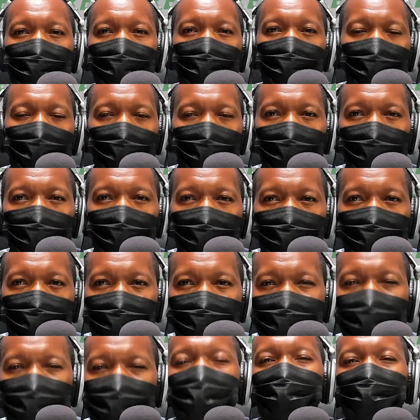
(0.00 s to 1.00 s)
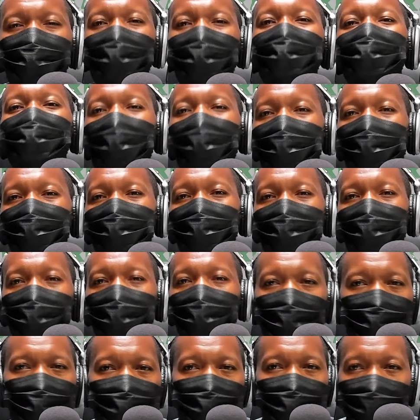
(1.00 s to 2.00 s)
know, the dispensation
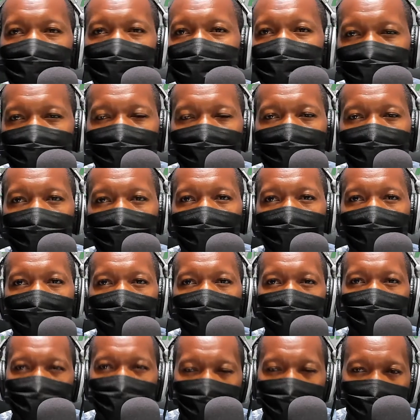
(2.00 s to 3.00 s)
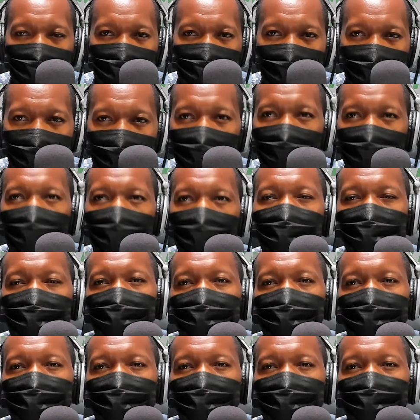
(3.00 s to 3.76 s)
of these, of health,